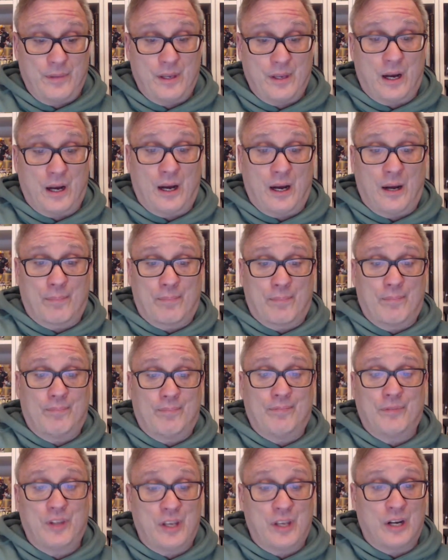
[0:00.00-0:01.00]

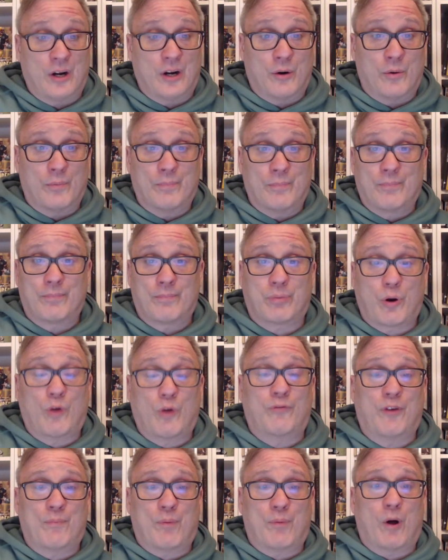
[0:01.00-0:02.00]
Pro
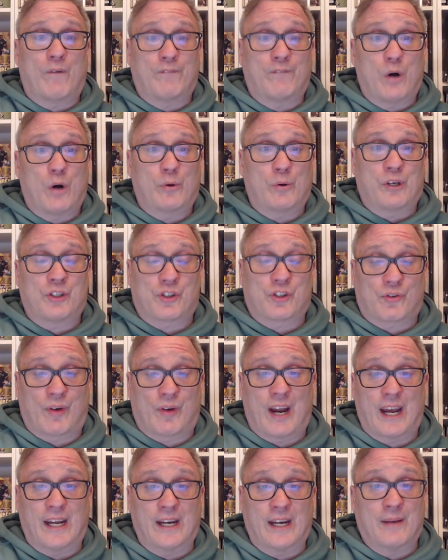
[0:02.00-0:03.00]
Football Focus
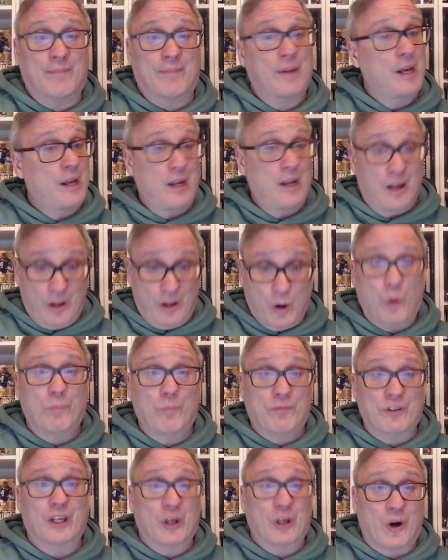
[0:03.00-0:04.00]
grade and
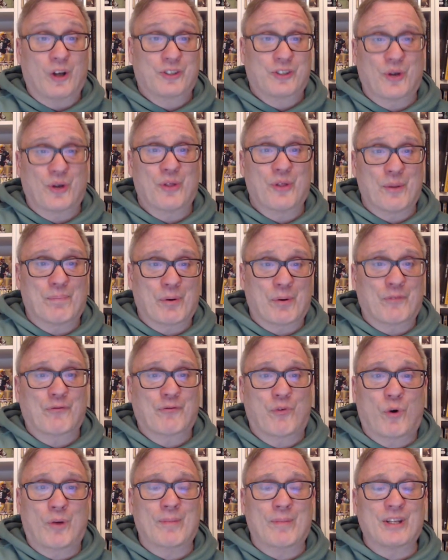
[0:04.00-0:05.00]
hopefully also the
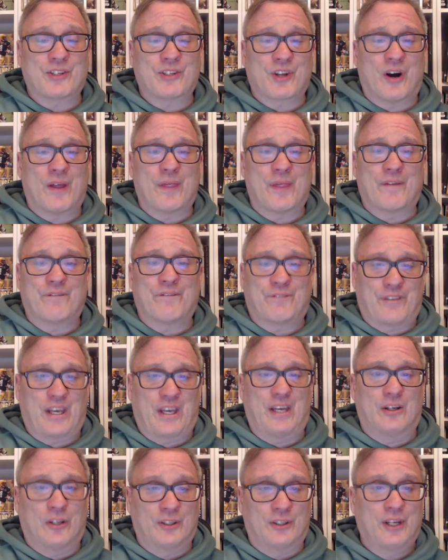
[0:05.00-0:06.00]
performance on the
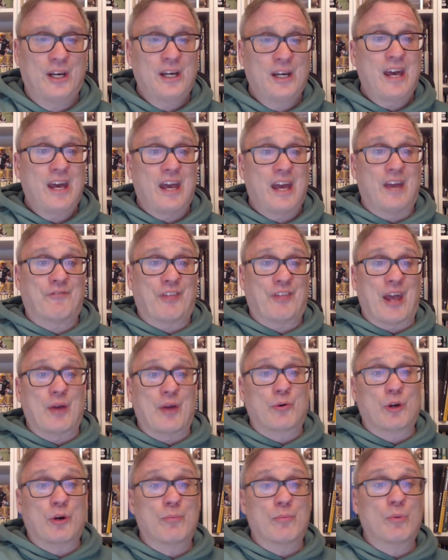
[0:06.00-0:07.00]
field if they
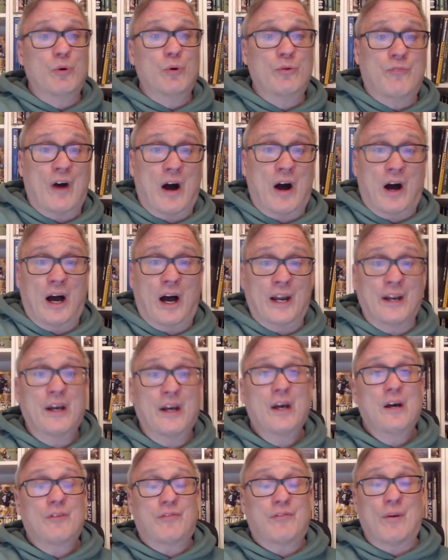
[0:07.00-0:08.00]
were to move on
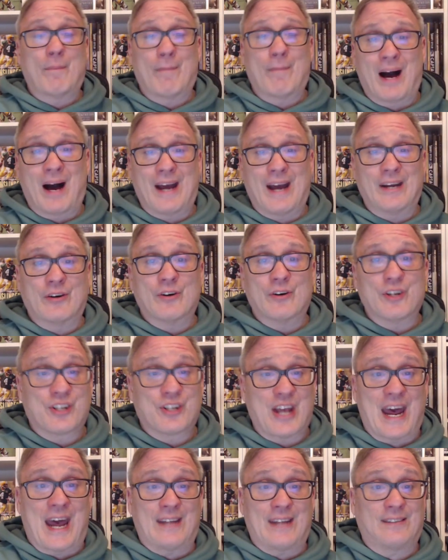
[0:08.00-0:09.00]
from Myers.
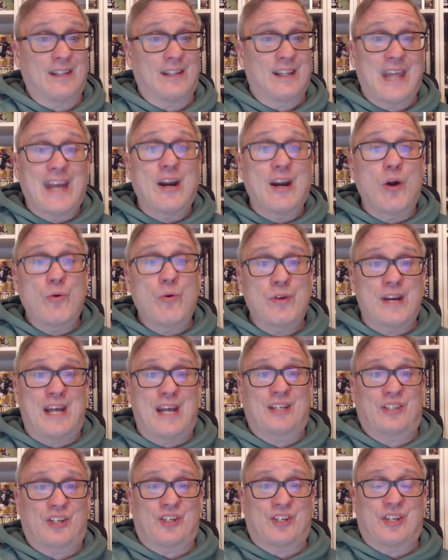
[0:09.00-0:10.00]
And they don't
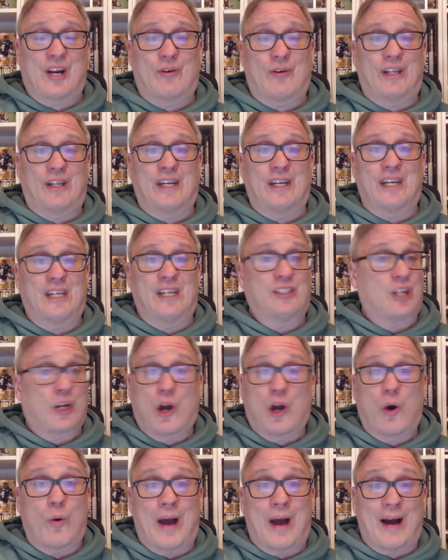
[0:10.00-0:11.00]
necessarily need to
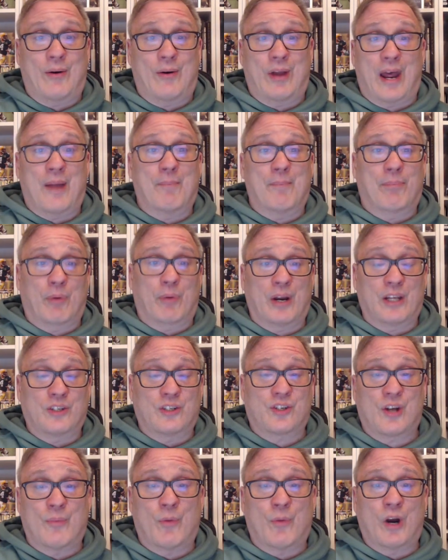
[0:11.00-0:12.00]
go out and bring
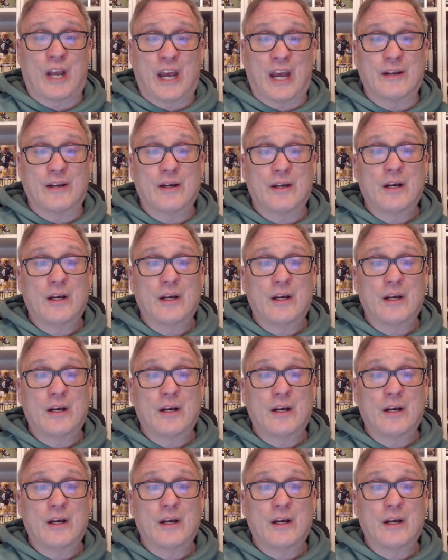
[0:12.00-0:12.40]
someone in.